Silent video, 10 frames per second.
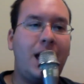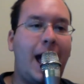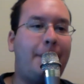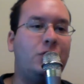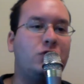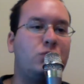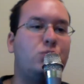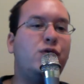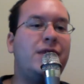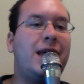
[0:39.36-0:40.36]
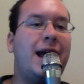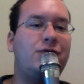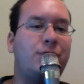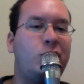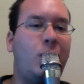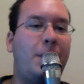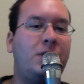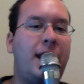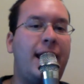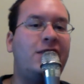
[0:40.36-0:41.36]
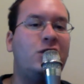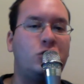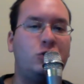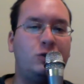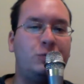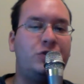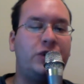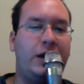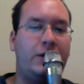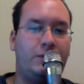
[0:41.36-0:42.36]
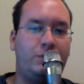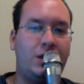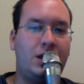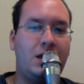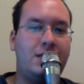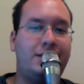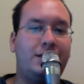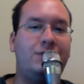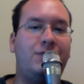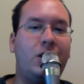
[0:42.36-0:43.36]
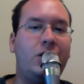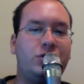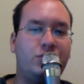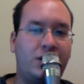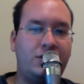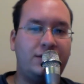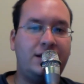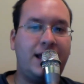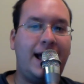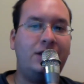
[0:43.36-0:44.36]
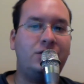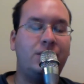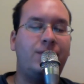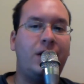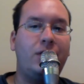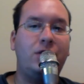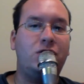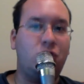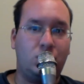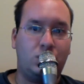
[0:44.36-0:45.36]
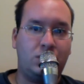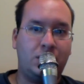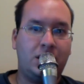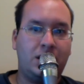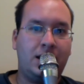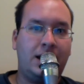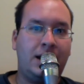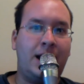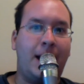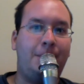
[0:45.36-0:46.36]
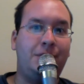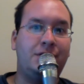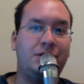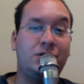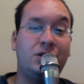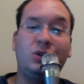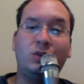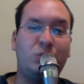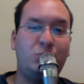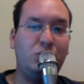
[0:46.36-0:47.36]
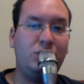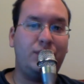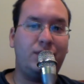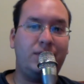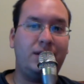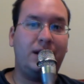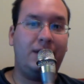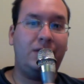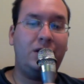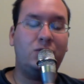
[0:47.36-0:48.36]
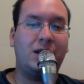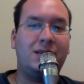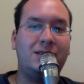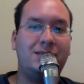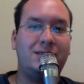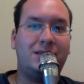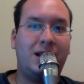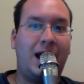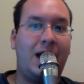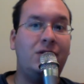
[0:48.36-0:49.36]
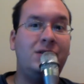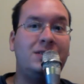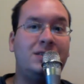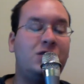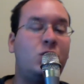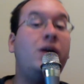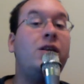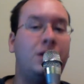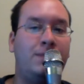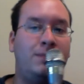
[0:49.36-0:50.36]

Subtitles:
Apple's removed the ads from their website and their YouTube channel. This is very strange, as the ads are fairly new, and Apple doesn't traditionally remove videos like this, at least this quickly.